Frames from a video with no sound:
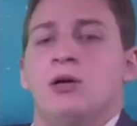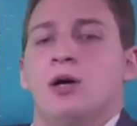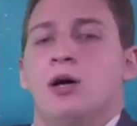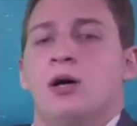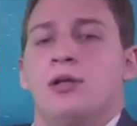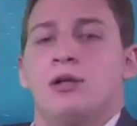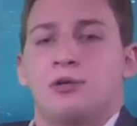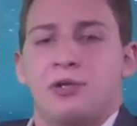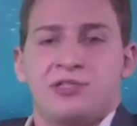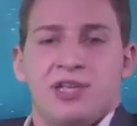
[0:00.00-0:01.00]
Another
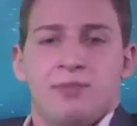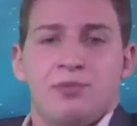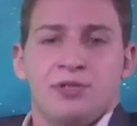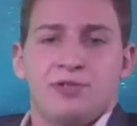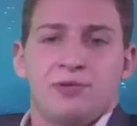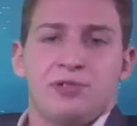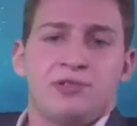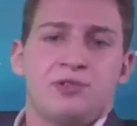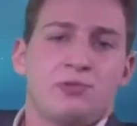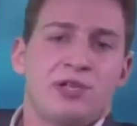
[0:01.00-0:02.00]
example is, for instance,
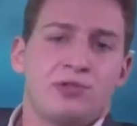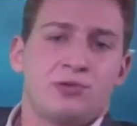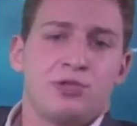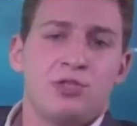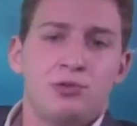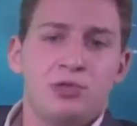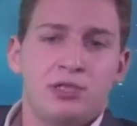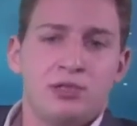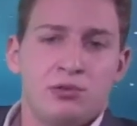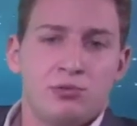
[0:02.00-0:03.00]
Western Union,
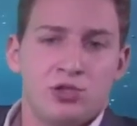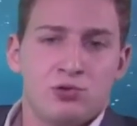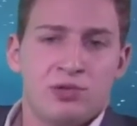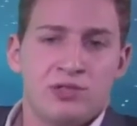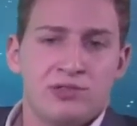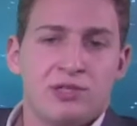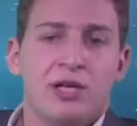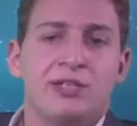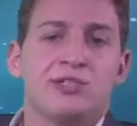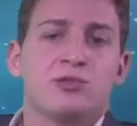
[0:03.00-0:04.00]
which was an
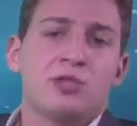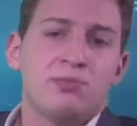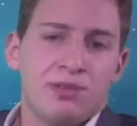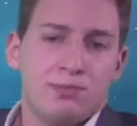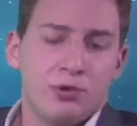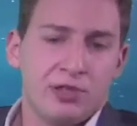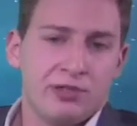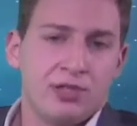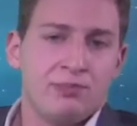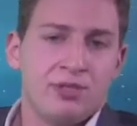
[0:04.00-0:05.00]
extremely important company
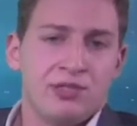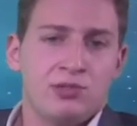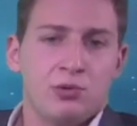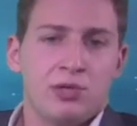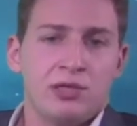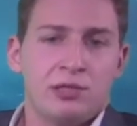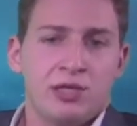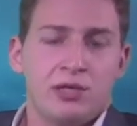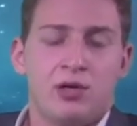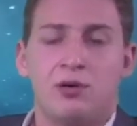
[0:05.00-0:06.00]
historically.
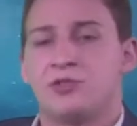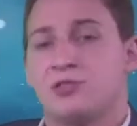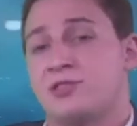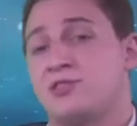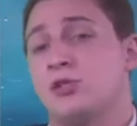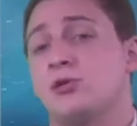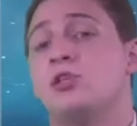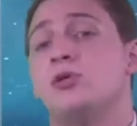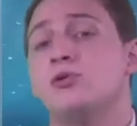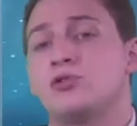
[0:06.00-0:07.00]
Obviously, it's still huge
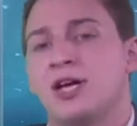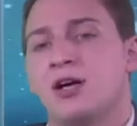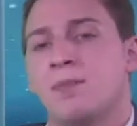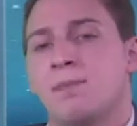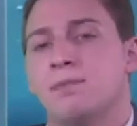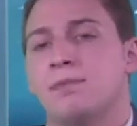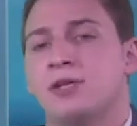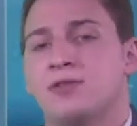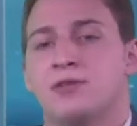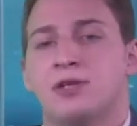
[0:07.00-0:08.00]
now, but
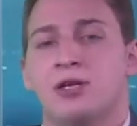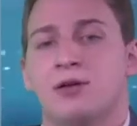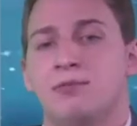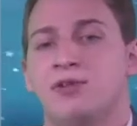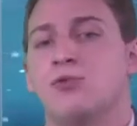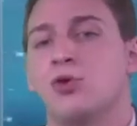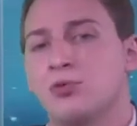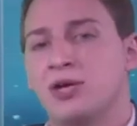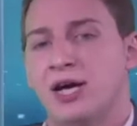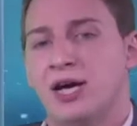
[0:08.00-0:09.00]
before we
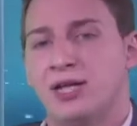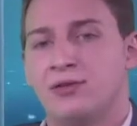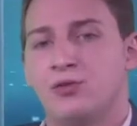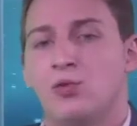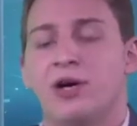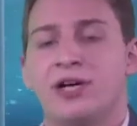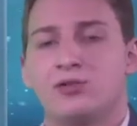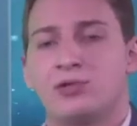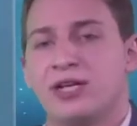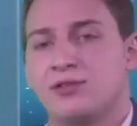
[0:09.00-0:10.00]
had wire
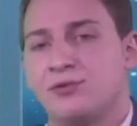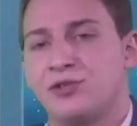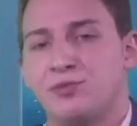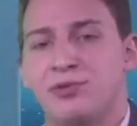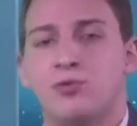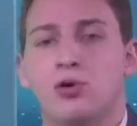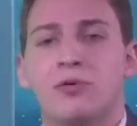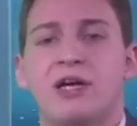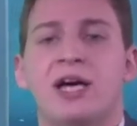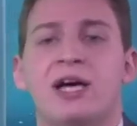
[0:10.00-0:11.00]
transfers, before we had